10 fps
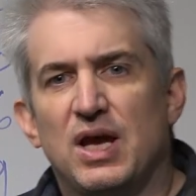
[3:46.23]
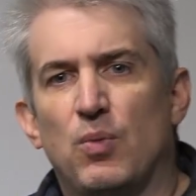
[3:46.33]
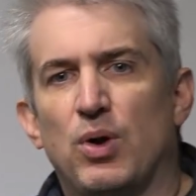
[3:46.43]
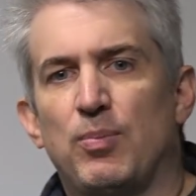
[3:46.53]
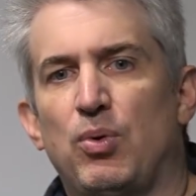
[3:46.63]
thing
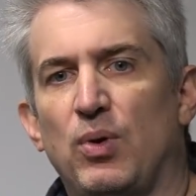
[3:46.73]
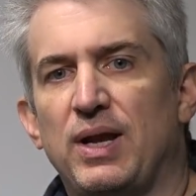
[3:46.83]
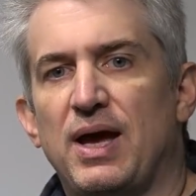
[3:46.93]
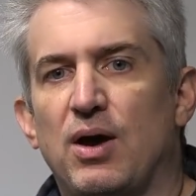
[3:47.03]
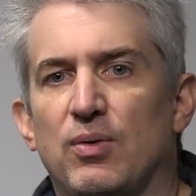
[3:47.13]
I want to
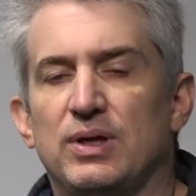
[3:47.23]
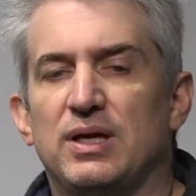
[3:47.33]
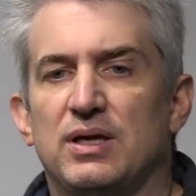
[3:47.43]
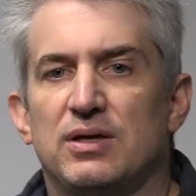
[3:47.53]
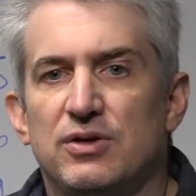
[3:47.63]
point out
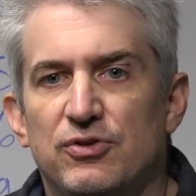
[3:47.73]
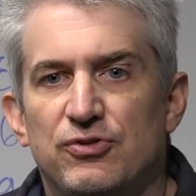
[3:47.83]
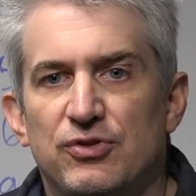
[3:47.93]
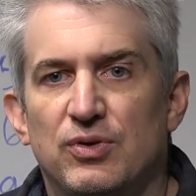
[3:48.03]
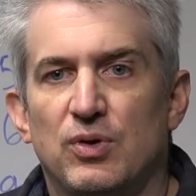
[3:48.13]

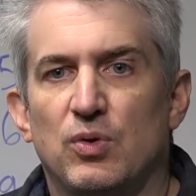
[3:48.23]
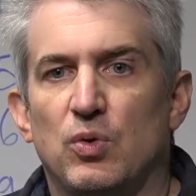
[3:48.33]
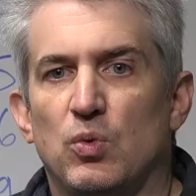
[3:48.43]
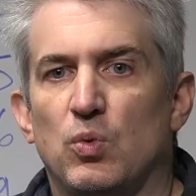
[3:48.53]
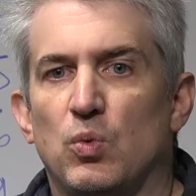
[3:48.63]
is
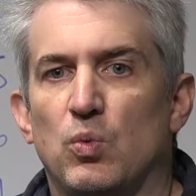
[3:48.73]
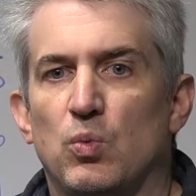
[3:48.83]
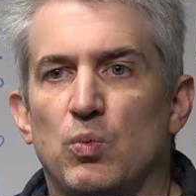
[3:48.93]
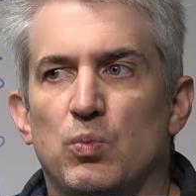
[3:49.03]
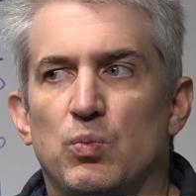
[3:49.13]

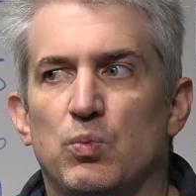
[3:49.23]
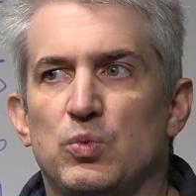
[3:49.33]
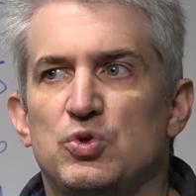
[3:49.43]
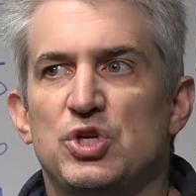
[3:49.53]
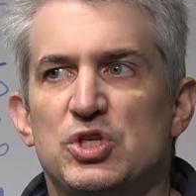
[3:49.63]

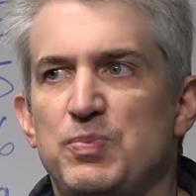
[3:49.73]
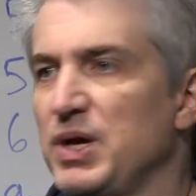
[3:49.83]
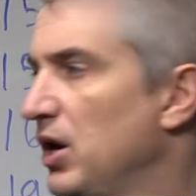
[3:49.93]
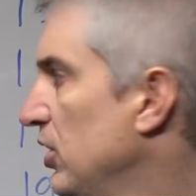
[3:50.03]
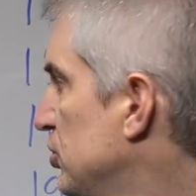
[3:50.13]
just
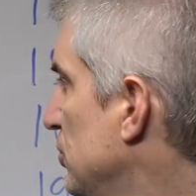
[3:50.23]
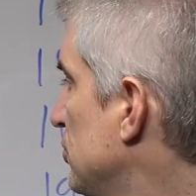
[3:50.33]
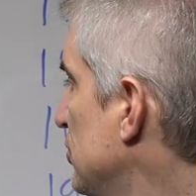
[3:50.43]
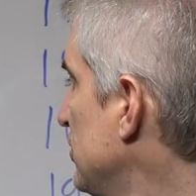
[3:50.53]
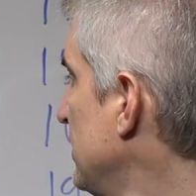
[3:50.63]
because you
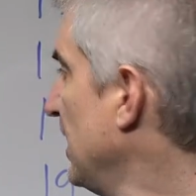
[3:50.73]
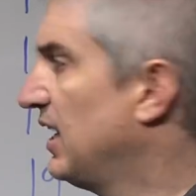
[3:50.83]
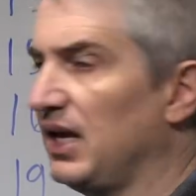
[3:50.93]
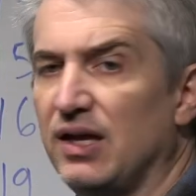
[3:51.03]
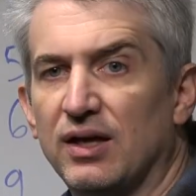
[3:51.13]

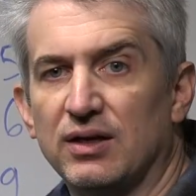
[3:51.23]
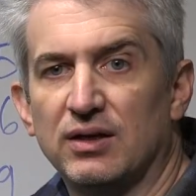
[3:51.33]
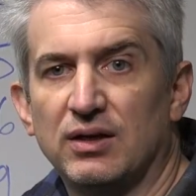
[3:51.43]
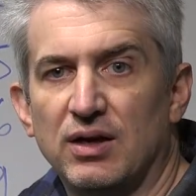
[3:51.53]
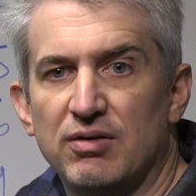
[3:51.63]
stick
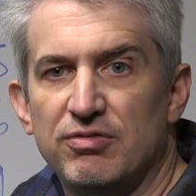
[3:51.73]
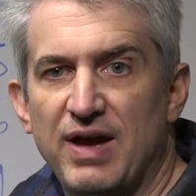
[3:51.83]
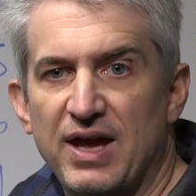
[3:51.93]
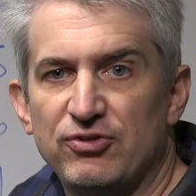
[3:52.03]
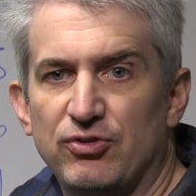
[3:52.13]
in
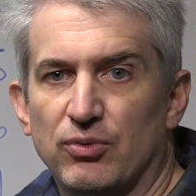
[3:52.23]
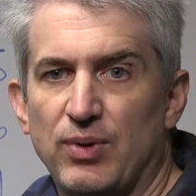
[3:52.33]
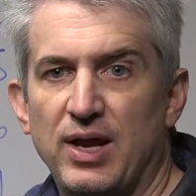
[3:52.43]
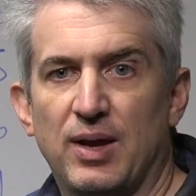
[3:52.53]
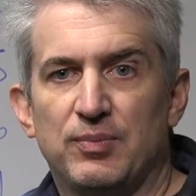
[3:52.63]
faster
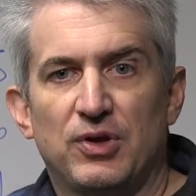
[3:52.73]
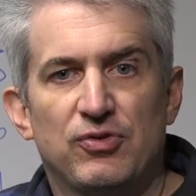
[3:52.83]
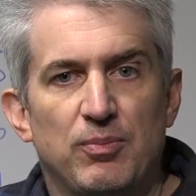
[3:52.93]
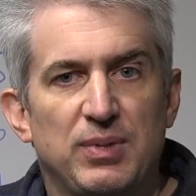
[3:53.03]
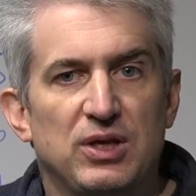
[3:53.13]
RAM
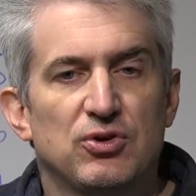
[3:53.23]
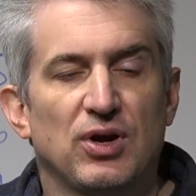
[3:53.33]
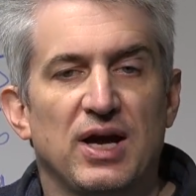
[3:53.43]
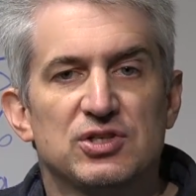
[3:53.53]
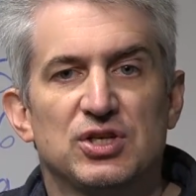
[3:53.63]
doesn't mean
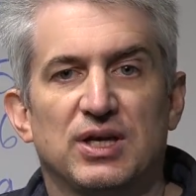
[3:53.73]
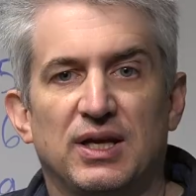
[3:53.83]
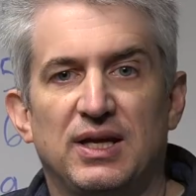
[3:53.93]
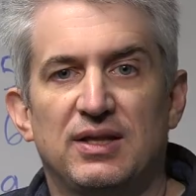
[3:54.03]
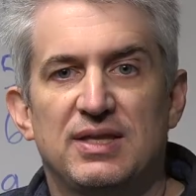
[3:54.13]
you're actually
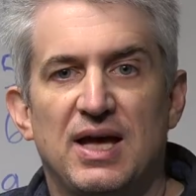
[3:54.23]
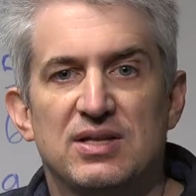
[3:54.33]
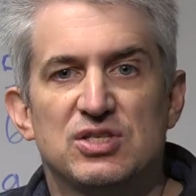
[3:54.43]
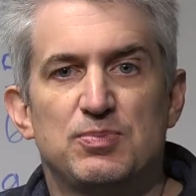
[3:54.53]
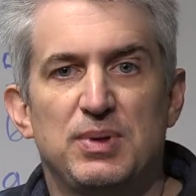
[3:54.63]
going to get
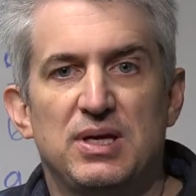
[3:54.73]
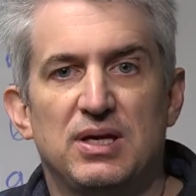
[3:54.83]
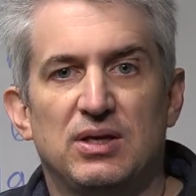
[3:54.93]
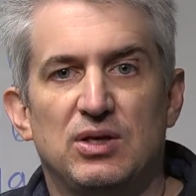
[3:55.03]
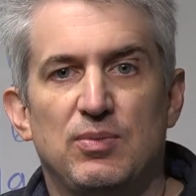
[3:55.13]
that
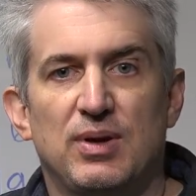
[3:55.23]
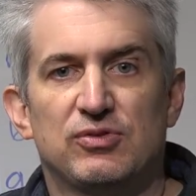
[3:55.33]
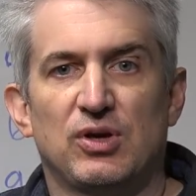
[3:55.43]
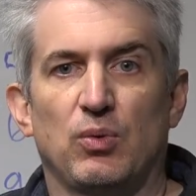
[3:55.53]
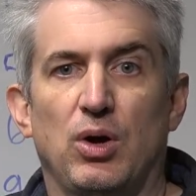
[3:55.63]
speed. And you may
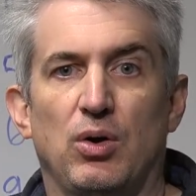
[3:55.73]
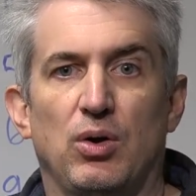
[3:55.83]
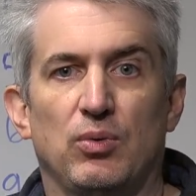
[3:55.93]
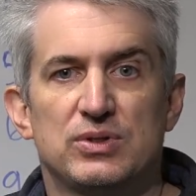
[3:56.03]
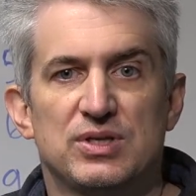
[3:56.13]
say,
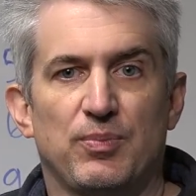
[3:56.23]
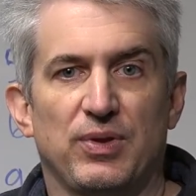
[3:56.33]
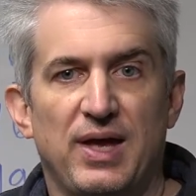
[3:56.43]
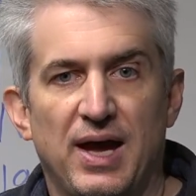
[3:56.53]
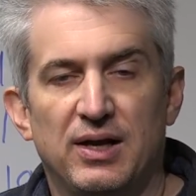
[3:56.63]
whoa, what's up
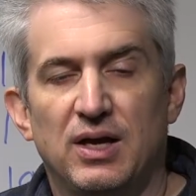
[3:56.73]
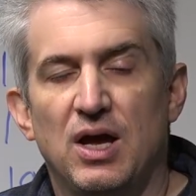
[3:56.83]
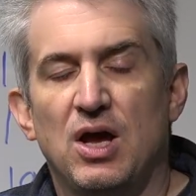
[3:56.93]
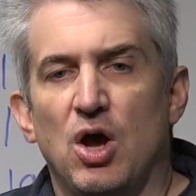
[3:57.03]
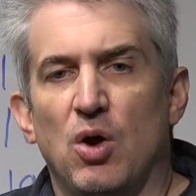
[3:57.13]
with that?
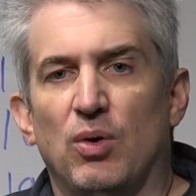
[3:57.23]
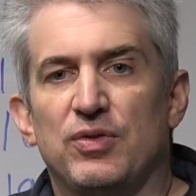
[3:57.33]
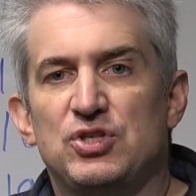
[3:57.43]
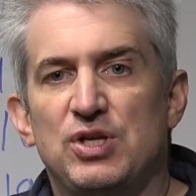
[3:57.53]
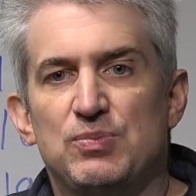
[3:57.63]
Well,
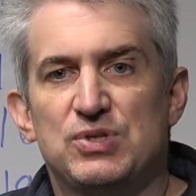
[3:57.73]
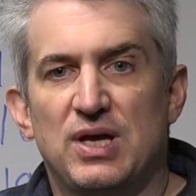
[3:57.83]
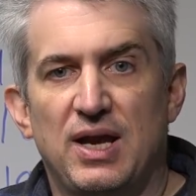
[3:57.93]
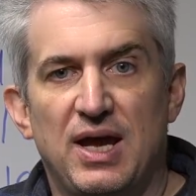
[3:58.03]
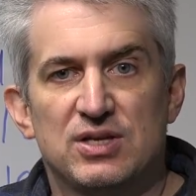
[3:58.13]
the
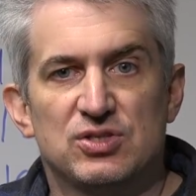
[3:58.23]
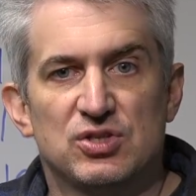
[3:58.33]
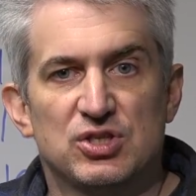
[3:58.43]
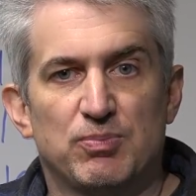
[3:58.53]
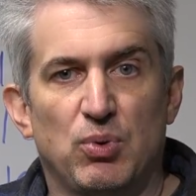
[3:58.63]
chipset has
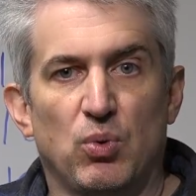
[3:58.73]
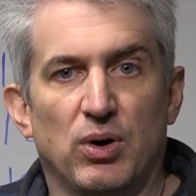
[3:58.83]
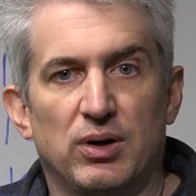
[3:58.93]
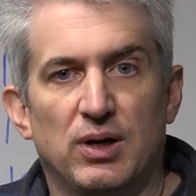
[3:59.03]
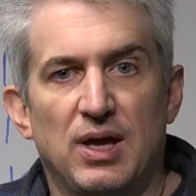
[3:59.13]
to
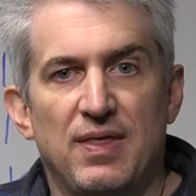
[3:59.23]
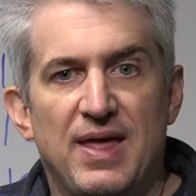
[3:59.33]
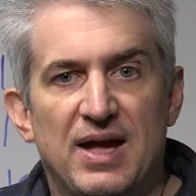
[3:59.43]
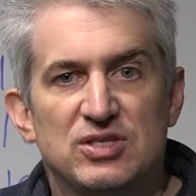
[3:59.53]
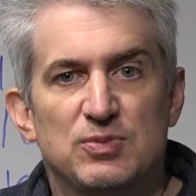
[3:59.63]
support
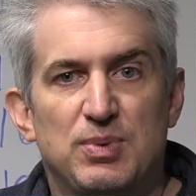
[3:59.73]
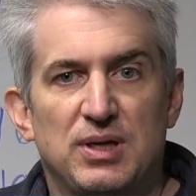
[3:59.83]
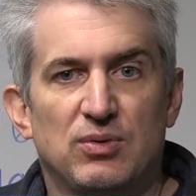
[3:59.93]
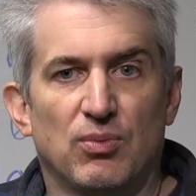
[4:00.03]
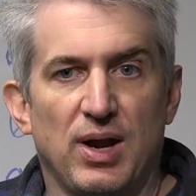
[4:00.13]
that
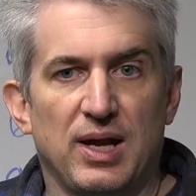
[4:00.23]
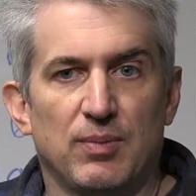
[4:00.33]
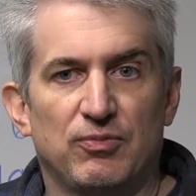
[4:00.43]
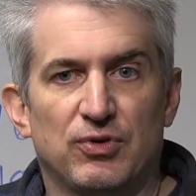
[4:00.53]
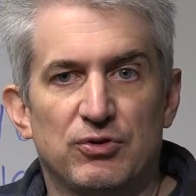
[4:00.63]
speed
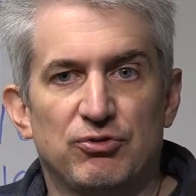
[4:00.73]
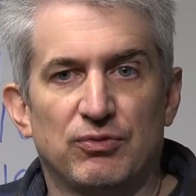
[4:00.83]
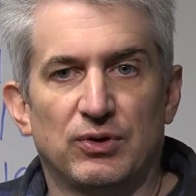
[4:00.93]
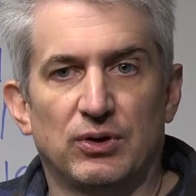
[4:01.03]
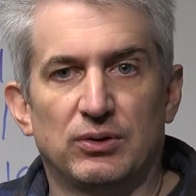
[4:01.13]
RAM, first
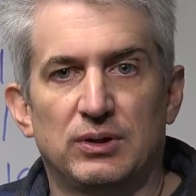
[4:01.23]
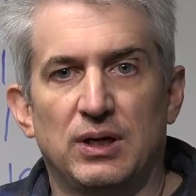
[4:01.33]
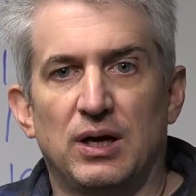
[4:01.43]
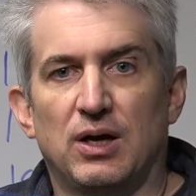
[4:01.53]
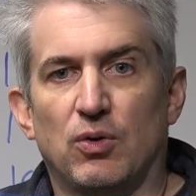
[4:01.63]
of all
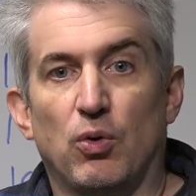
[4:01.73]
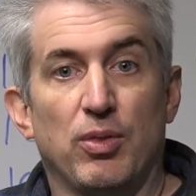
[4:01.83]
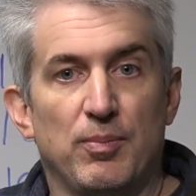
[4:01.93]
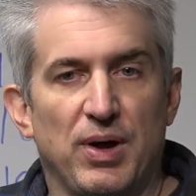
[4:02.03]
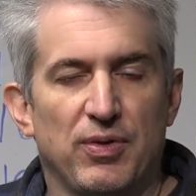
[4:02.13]
uh, or
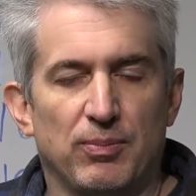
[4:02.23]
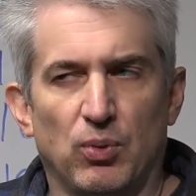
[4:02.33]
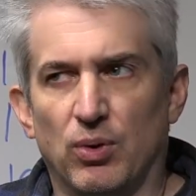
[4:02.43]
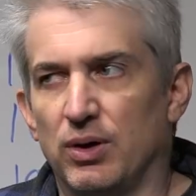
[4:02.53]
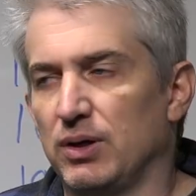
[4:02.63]
the
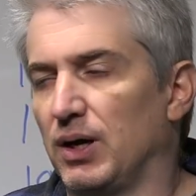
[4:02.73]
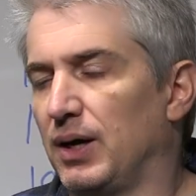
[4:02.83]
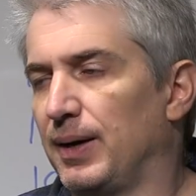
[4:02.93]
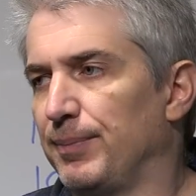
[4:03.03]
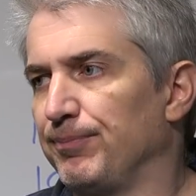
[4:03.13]
motherboard.
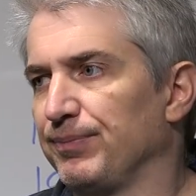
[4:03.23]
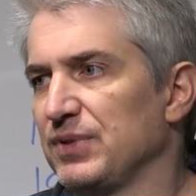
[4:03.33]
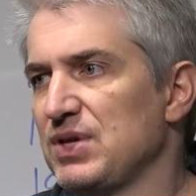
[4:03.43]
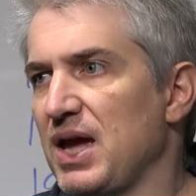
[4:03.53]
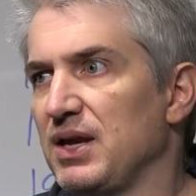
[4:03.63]
Um,
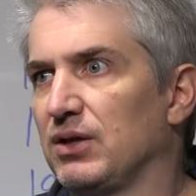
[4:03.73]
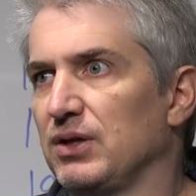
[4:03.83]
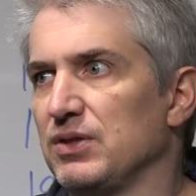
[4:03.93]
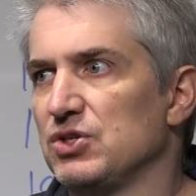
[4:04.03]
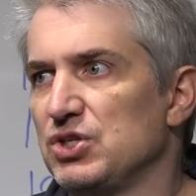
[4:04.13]
technically, the